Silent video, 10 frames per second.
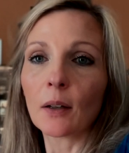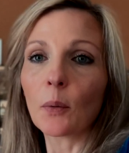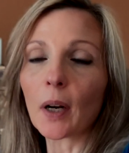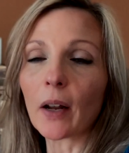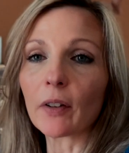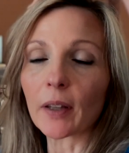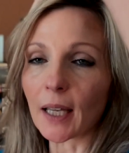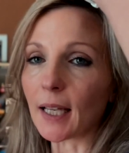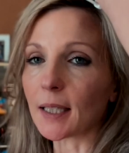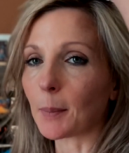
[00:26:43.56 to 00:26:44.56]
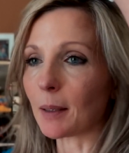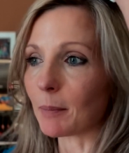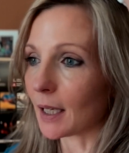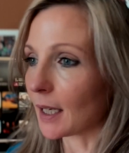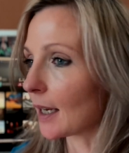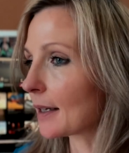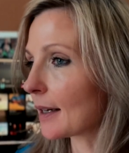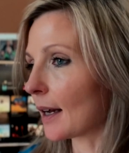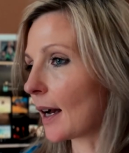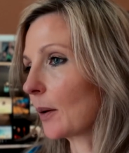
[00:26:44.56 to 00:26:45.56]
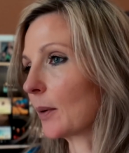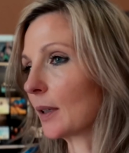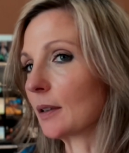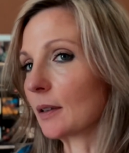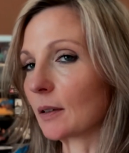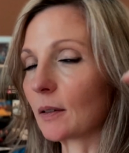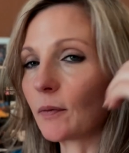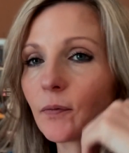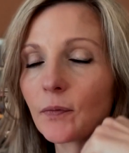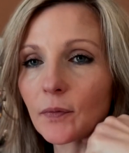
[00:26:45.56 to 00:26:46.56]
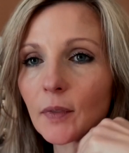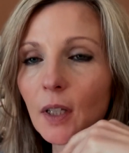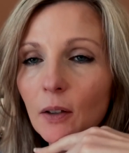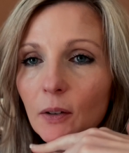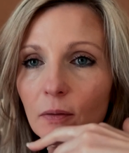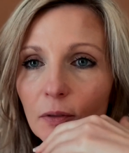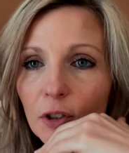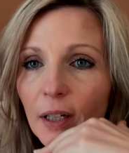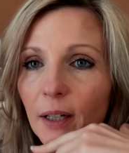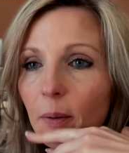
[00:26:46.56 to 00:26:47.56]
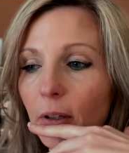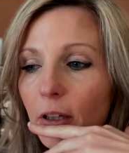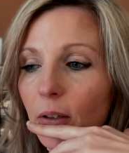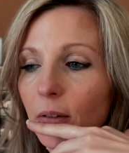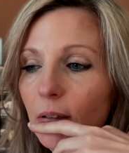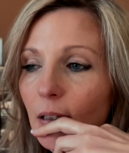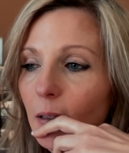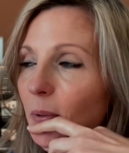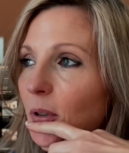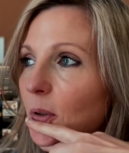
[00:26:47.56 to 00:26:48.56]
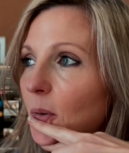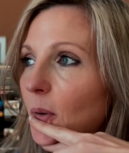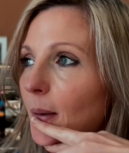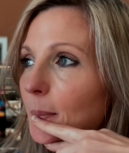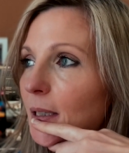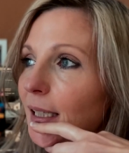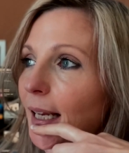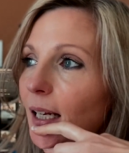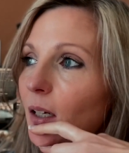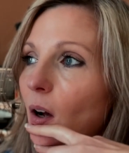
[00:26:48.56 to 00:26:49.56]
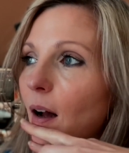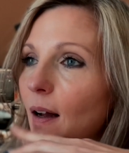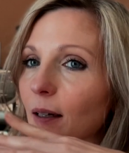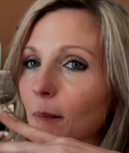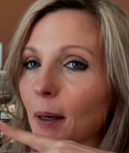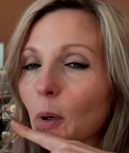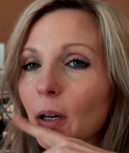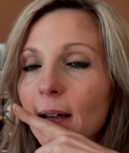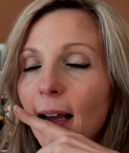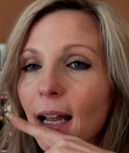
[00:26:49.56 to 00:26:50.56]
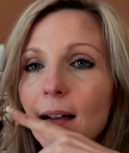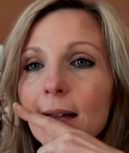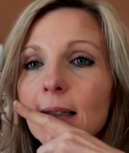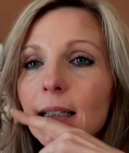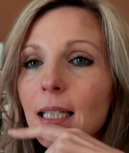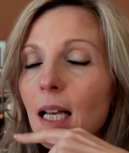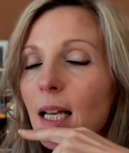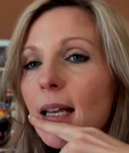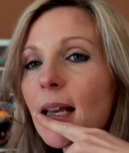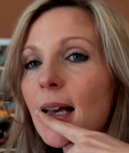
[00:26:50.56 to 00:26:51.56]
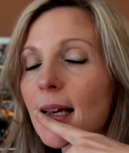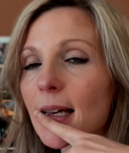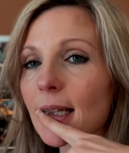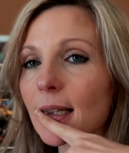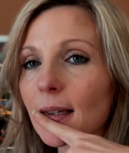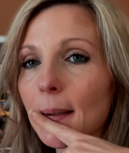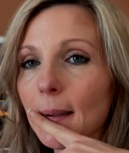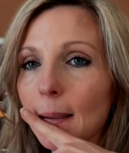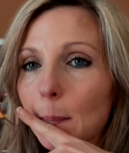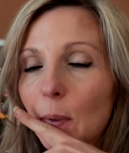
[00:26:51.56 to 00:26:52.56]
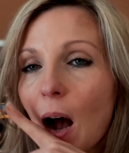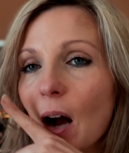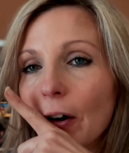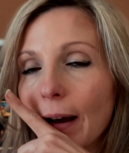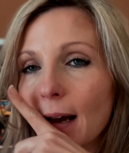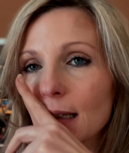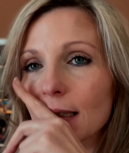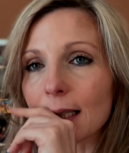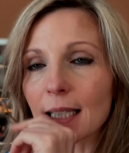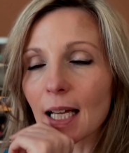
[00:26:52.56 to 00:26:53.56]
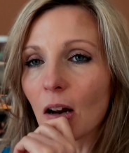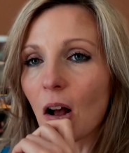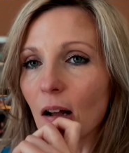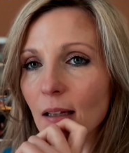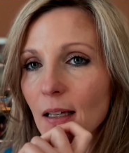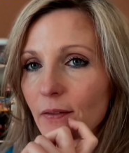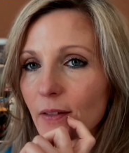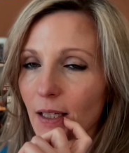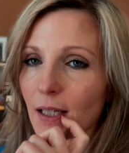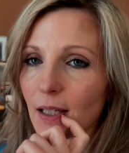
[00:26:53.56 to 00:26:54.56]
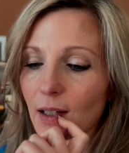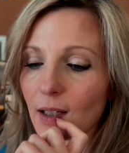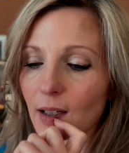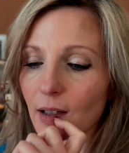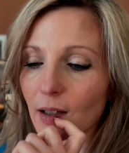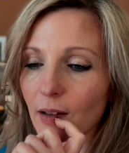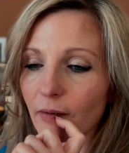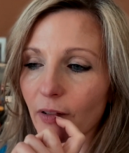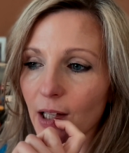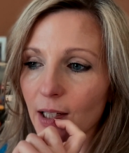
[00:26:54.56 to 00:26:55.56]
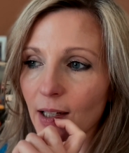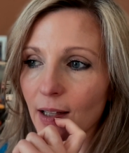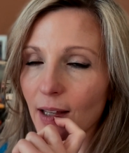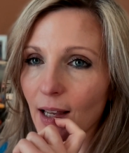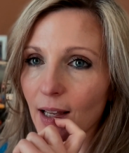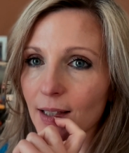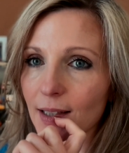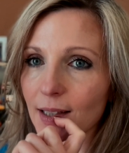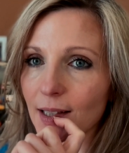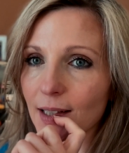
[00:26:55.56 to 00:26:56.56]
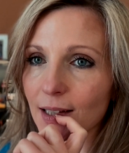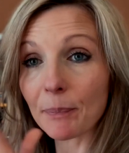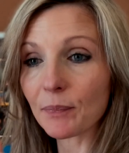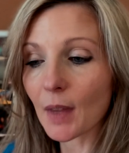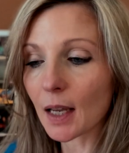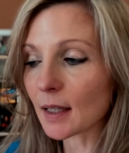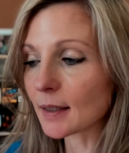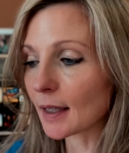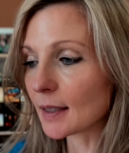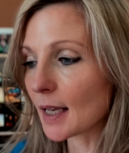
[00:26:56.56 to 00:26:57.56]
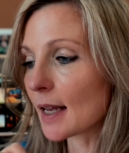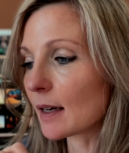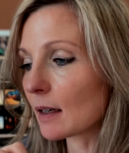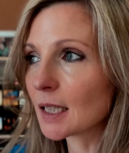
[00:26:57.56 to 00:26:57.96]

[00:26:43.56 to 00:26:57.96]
Whatever the case may be, I will, share it with you and keep you up to date on my word counts and the progress and all of the fun things. I guess that's it.